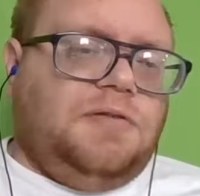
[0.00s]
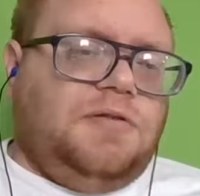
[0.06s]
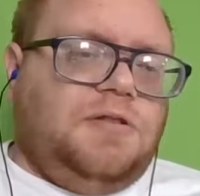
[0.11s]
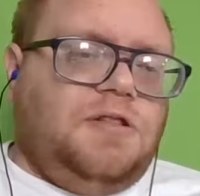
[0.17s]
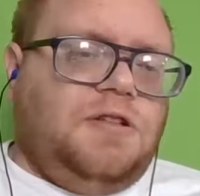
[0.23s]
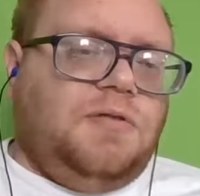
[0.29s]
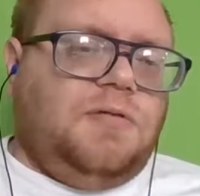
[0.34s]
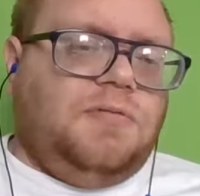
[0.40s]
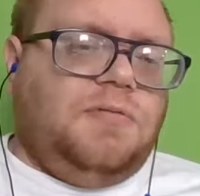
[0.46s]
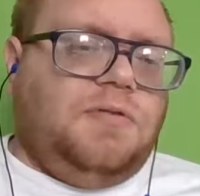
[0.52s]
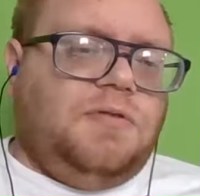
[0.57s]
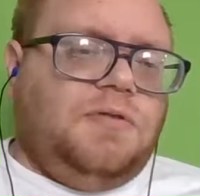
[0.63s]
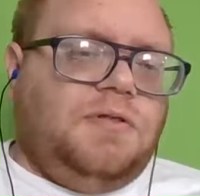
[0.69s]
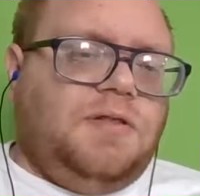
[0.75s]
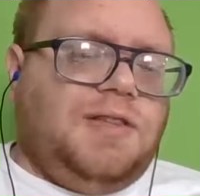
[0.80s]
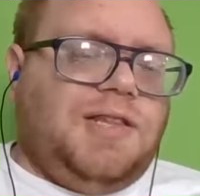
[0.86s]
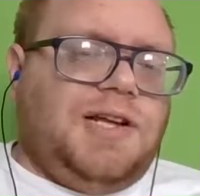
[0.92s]
so
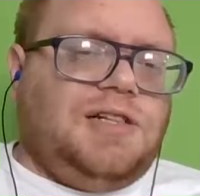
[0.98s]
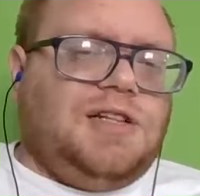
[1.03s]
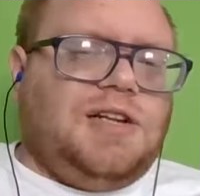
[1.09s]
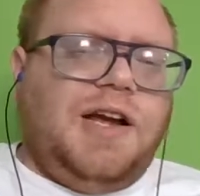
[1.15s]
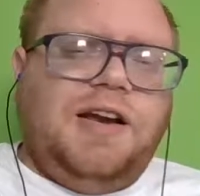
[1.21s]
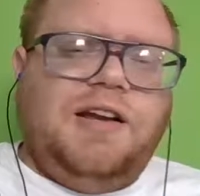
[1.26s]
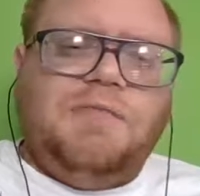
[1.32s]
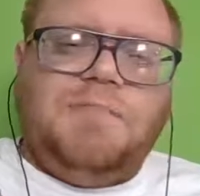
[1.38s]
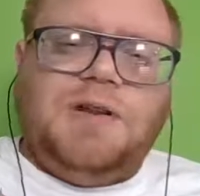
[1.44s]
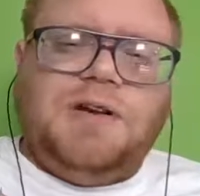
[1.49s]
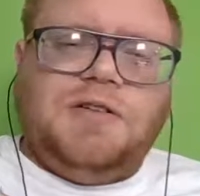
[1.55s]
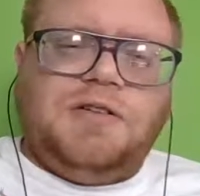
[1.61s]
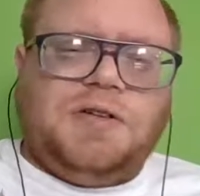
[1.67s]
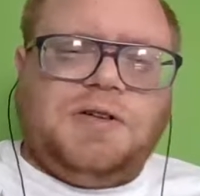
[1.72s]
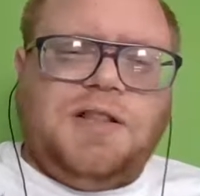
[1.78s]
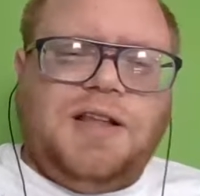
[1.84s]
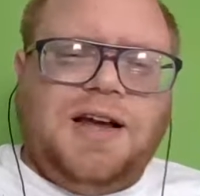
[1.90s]
that's kind of been
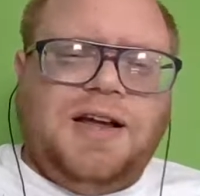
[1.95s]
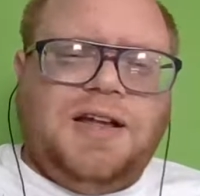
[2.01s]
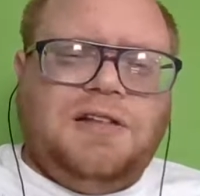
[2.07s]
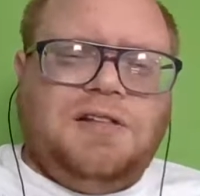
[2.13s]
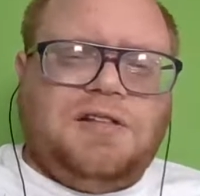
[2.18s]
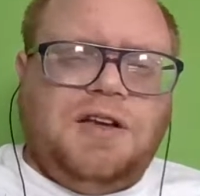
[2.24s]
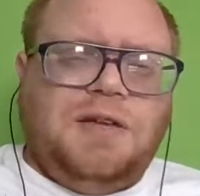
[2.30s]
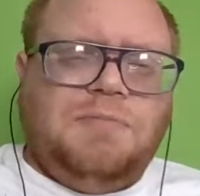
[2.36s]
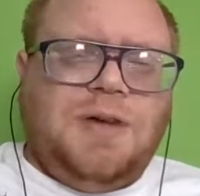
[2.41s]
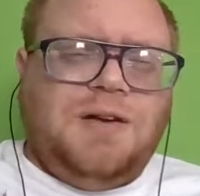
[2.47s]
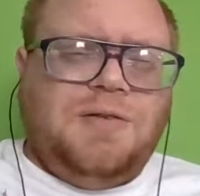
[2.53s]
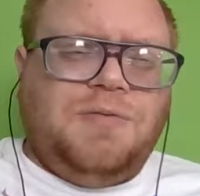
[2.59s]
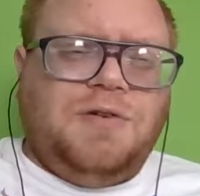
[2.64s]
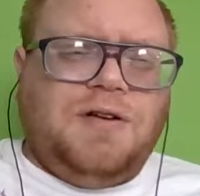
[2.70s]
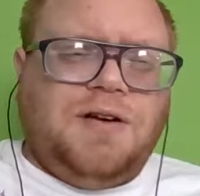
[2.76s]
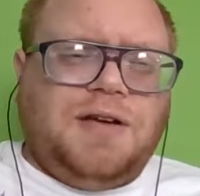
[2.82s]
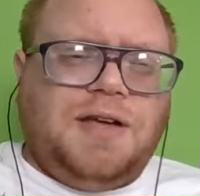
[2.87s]
internalized in my
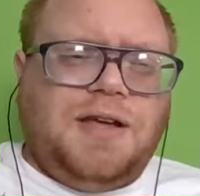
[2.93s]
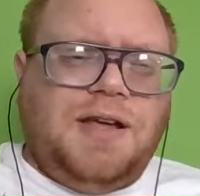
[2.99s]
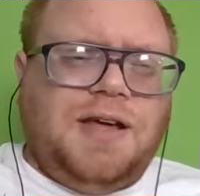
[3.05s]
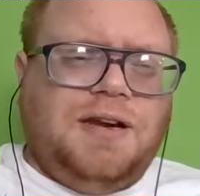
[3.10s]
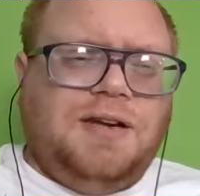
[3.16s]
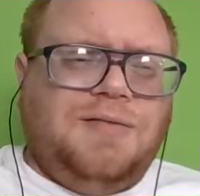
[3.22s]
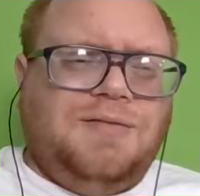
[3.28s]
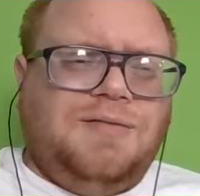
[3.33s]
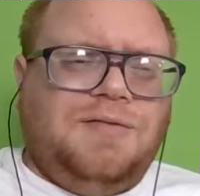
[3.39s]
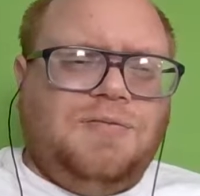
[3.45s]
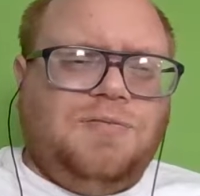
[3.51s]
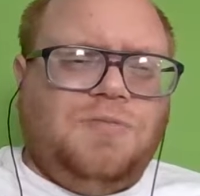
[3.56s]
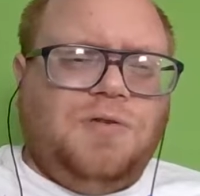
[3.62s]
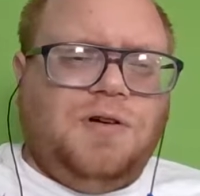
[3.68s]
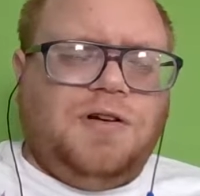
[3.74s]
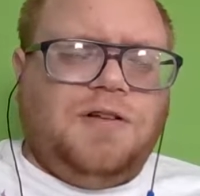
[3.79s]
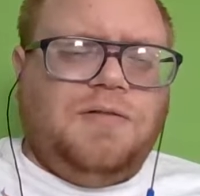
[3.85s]
work and in
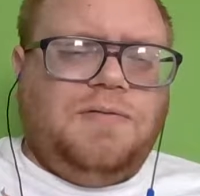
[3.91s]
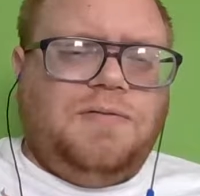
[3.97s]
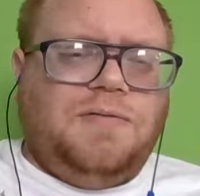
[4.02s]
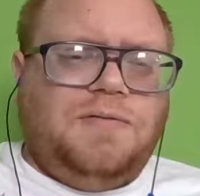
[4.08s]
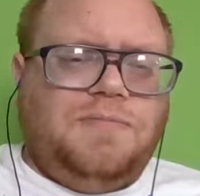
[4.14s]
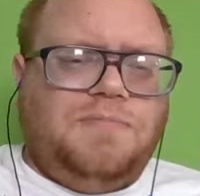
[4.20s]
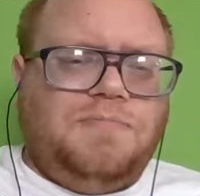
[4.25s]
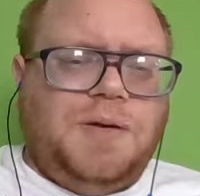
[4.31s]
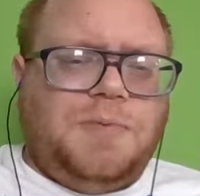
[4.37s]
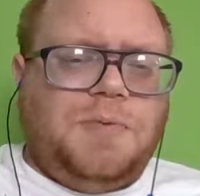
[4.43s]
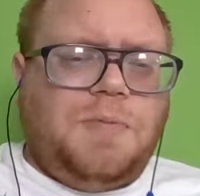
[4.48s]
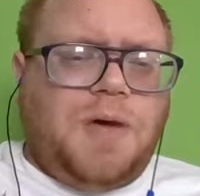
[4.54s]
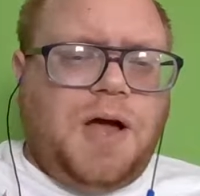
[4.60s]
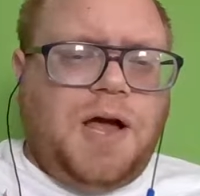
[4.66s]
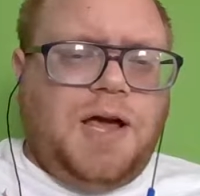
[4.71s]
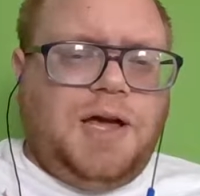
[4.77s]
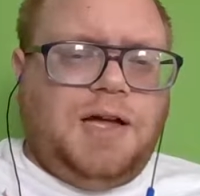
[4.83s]
work of people
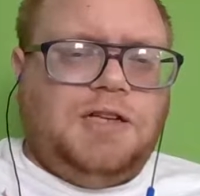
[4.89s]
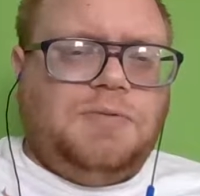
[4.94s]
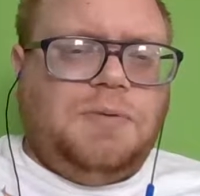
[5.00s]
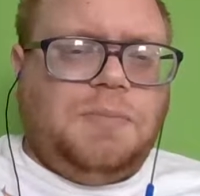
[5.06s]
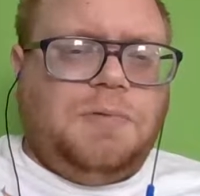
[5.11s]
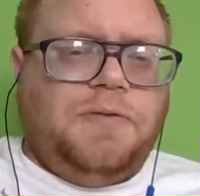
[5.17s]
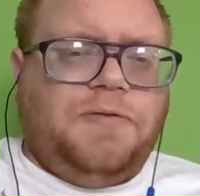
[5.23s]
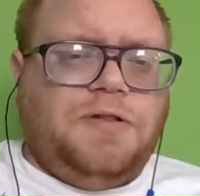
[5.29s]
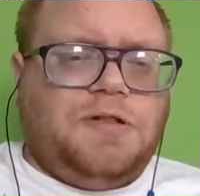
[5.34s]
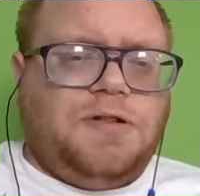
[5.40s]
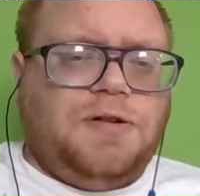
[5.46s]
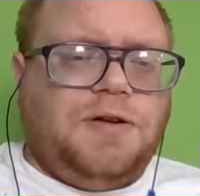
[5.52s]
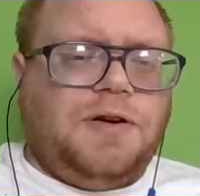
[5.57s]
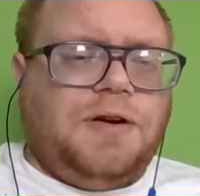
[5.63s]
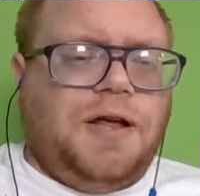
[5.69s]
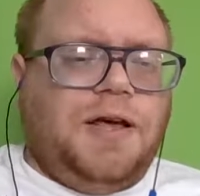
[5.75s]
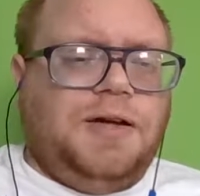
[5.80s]
my age, people of a
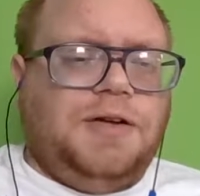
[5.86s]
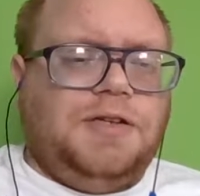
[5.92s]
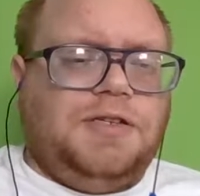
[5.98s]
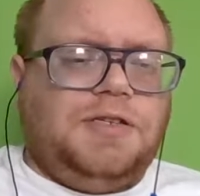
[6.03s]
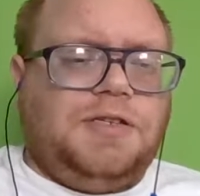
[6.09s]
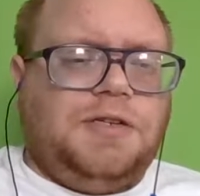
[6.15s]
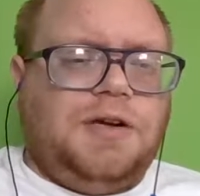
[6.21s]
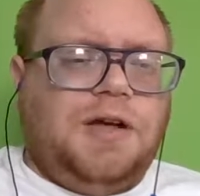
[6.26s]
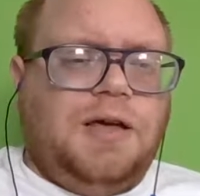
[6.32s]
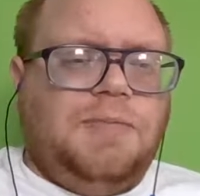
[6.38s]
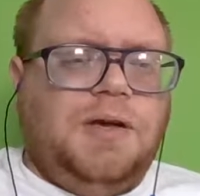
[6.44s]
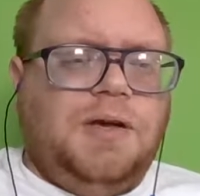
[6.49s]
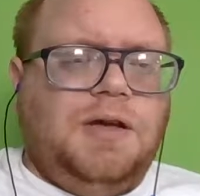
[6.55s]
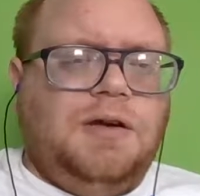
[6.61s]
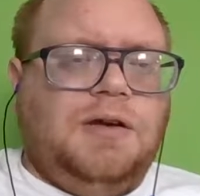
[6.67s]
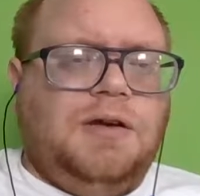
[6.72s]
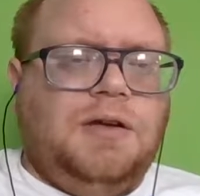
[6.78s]
certain age. I
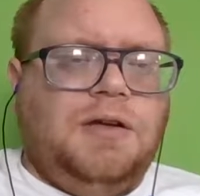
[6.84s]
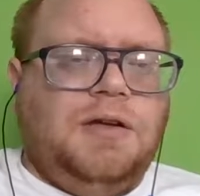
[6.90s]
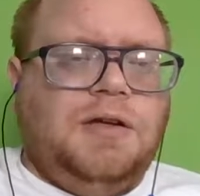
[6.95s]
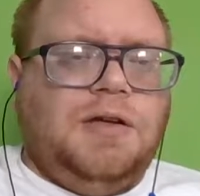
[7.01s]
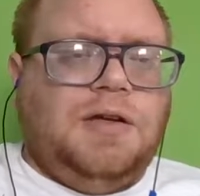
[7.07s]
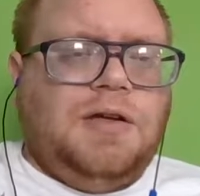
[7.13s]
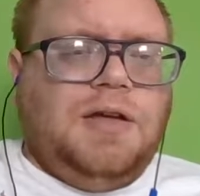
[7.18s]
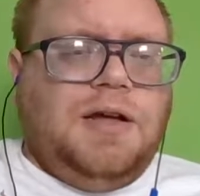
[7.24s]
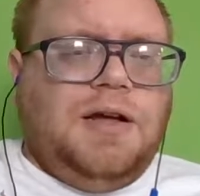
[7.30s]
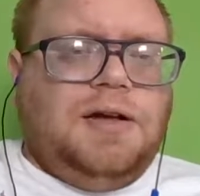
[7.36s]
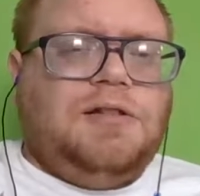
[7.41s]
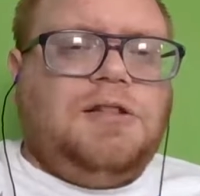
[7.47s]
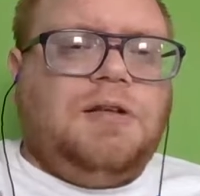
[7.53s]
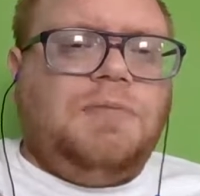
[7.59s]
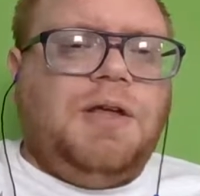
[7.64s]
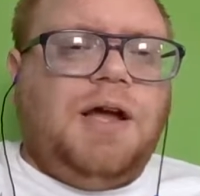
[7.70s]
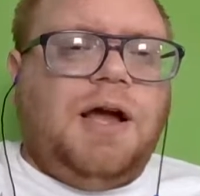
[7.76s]
mean, it's
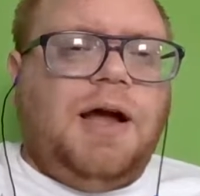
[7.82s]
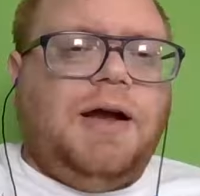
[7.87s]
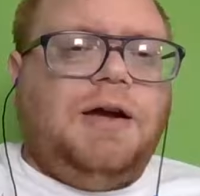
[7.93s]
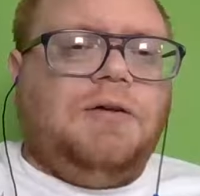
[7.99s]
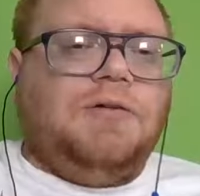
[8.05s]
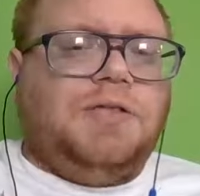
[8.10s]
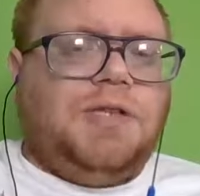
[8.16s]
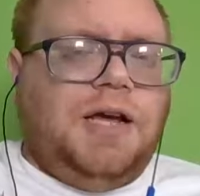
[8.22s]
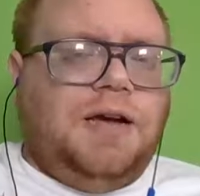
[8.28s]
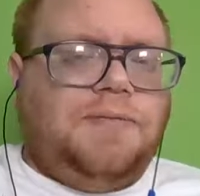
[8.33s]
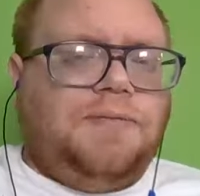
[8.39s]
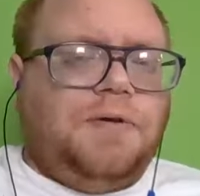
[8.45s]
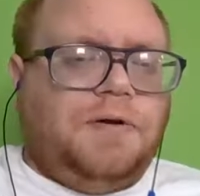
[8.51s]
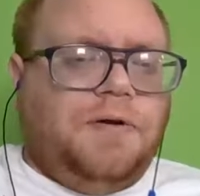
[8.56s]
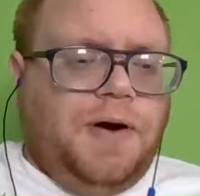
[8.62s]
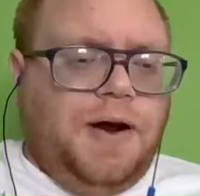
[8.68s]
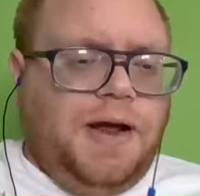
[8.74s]
something I don't take for
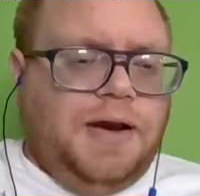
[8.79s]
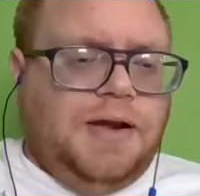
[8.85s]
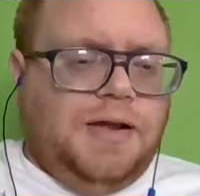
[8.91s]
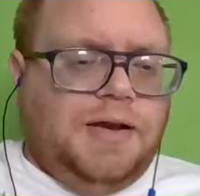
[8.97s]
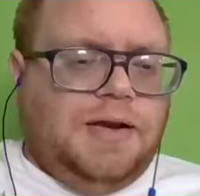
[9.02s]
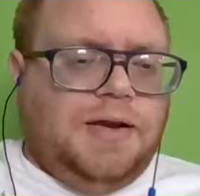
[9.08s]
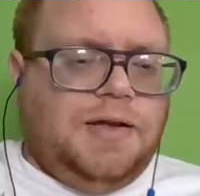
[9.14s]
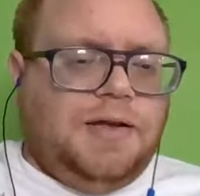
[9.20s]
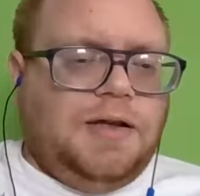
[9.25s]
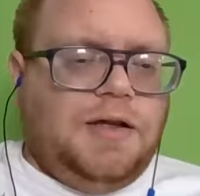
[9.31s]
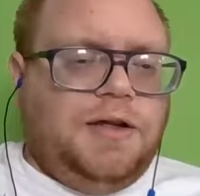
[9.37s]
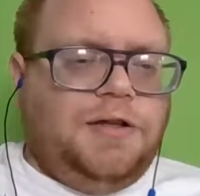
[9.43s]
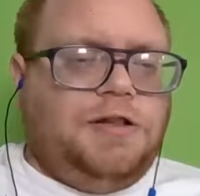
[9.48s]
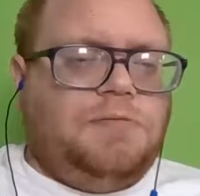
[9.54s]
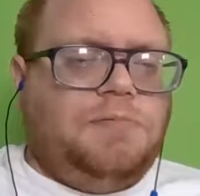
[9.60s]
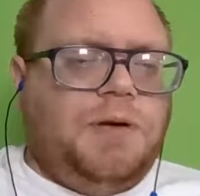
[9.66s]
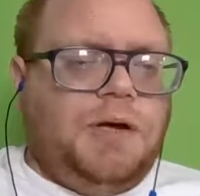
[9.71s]
granted
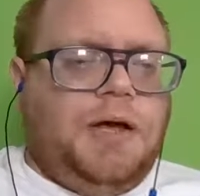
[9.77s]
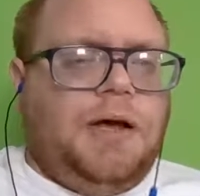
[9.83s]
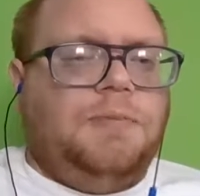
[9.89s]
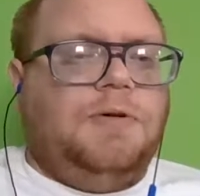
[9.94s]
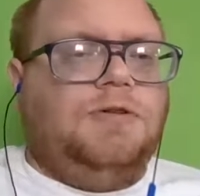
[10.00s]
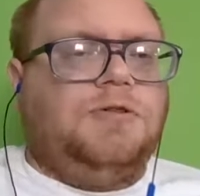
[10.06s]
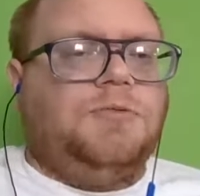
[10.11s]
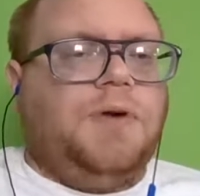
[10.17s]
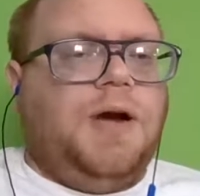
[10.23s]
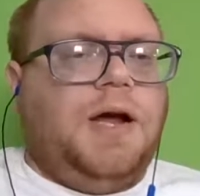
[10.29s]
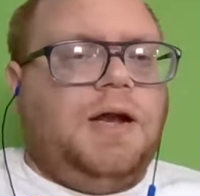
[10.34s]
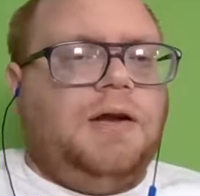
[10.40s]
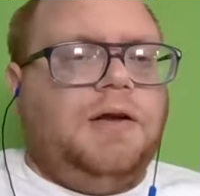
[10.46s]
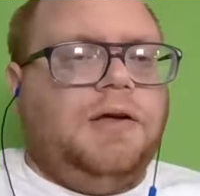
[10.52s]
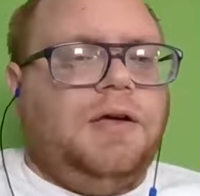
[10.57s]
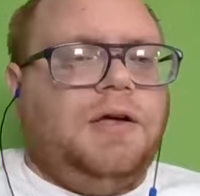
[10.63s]
is being able to write